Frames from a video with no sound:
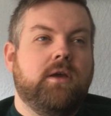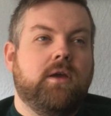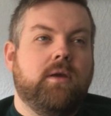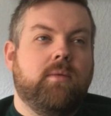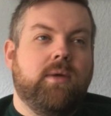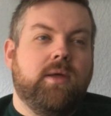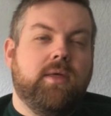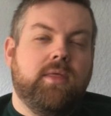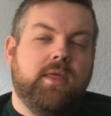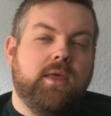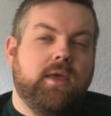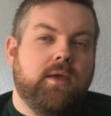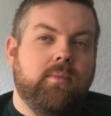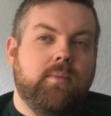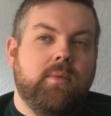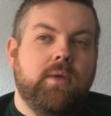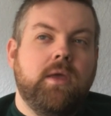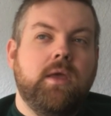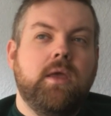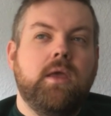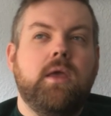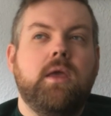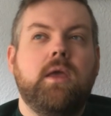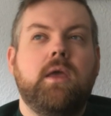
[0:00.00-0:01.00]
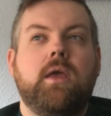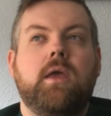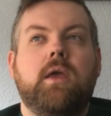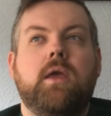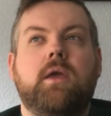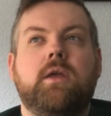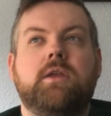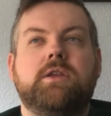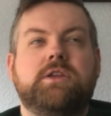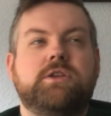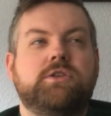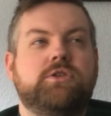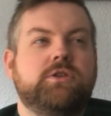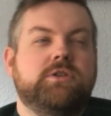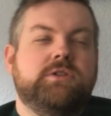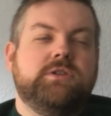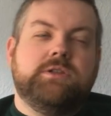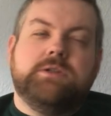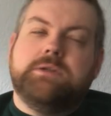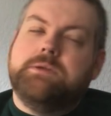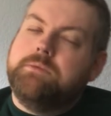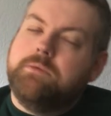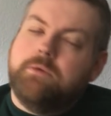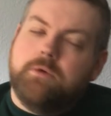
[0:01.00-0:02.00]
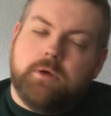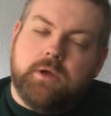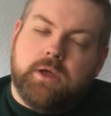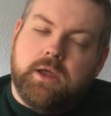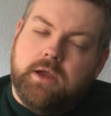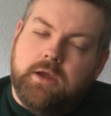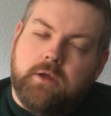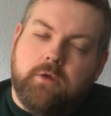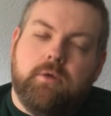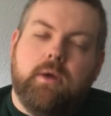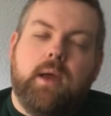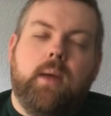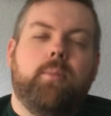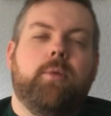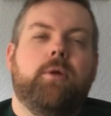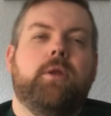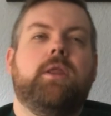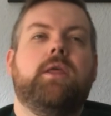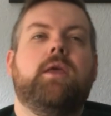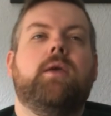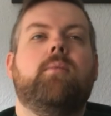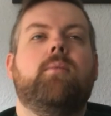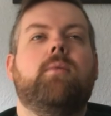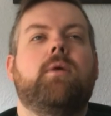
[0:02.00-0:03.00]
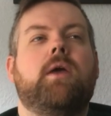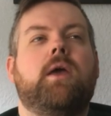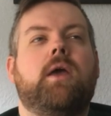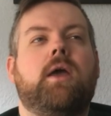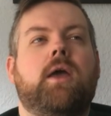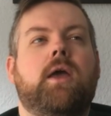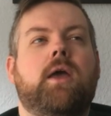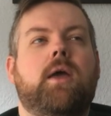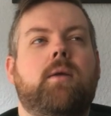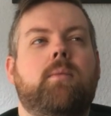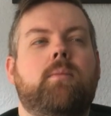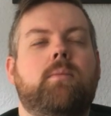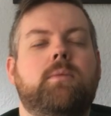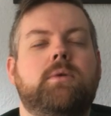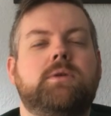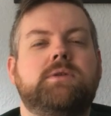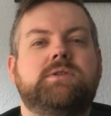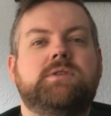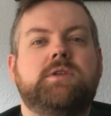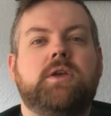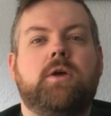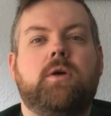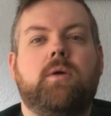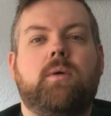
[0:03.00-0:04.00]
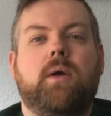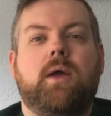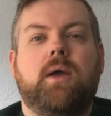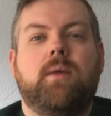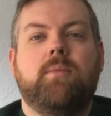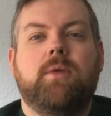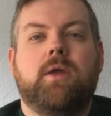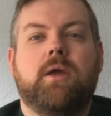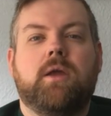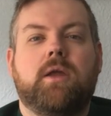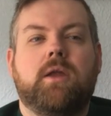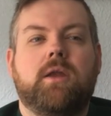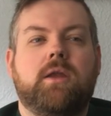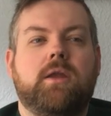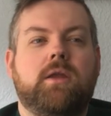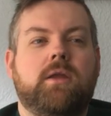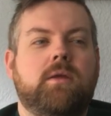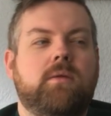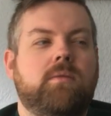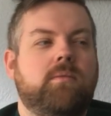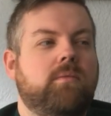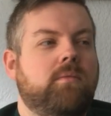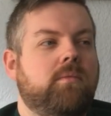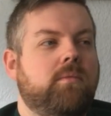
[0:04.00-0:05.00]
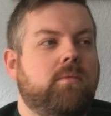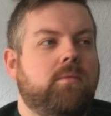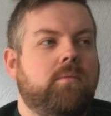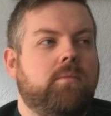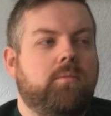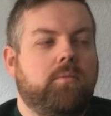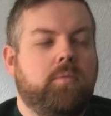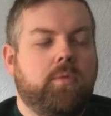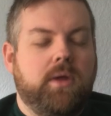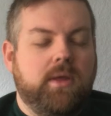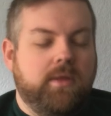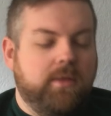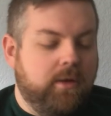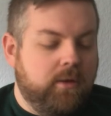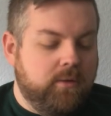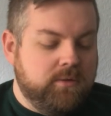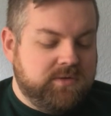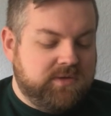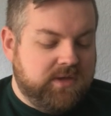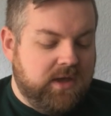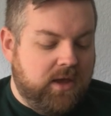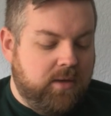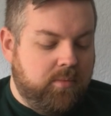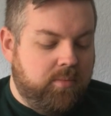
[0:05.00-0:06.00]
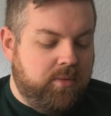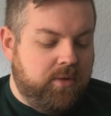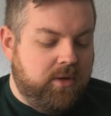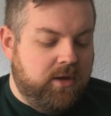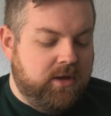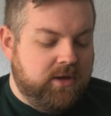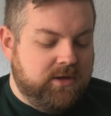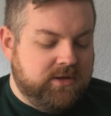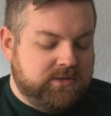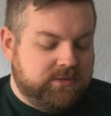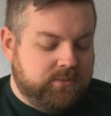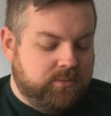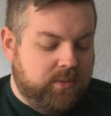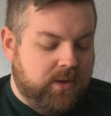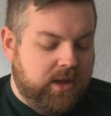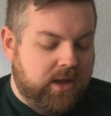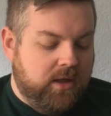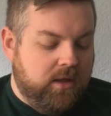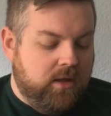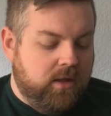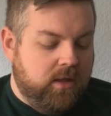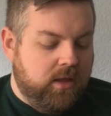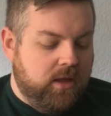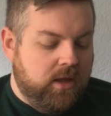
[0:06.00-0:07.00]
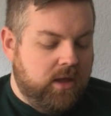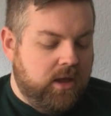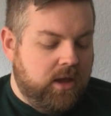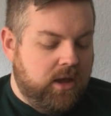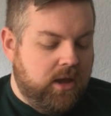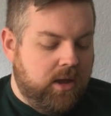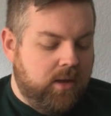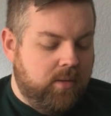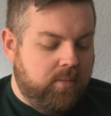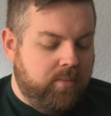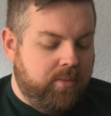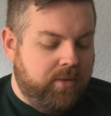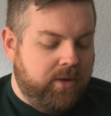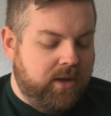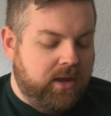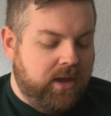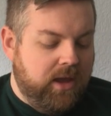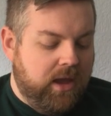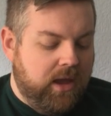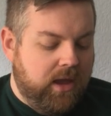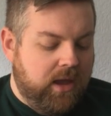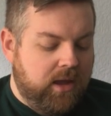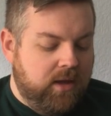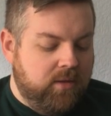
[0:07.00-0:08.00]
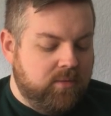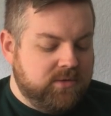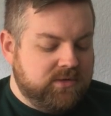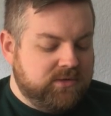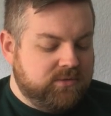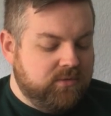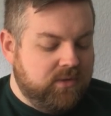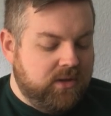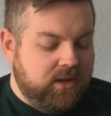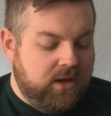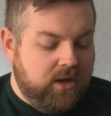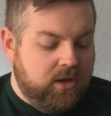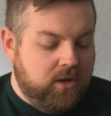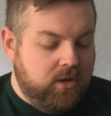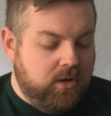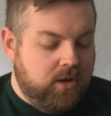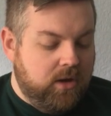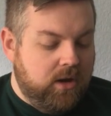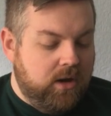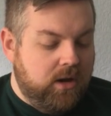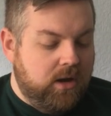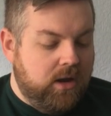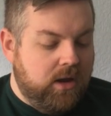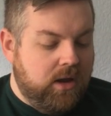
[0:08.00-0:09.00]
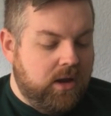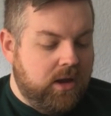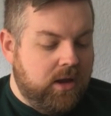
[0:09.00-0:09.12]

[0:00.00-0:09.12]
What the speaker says: talk about them, to just kind of crap on them. So I'm not gonna bring those up as well. But yeah, it was really good.